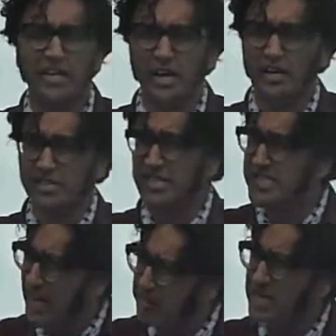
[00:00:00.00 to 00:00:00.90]
It's the
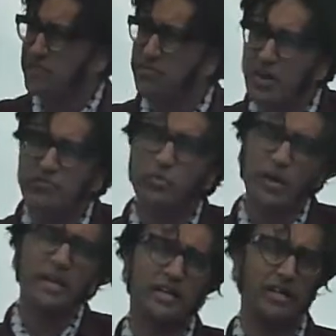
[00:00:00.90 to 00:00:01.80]
75th
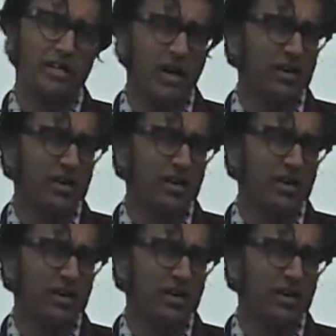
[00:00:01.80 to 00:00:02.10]
week